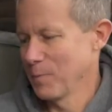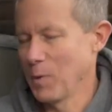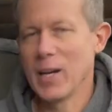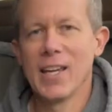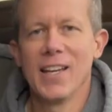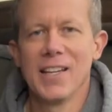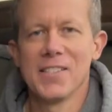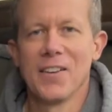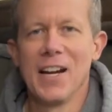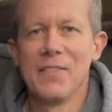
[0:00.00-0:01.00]
brake kit has
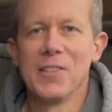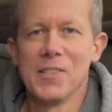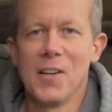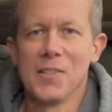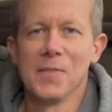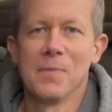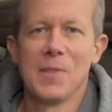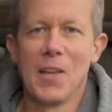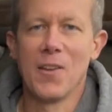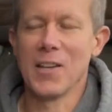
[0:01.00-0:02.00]
arrived. It's awesome.
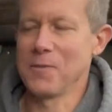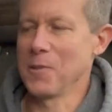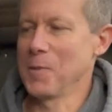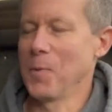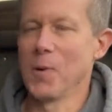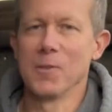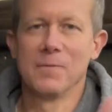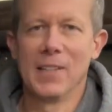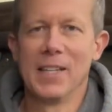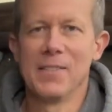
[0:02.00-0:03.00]
Thank you guys for your support,
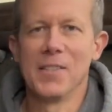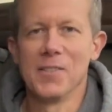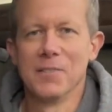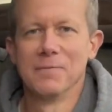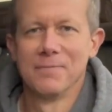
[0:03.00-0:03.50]
and see you soon.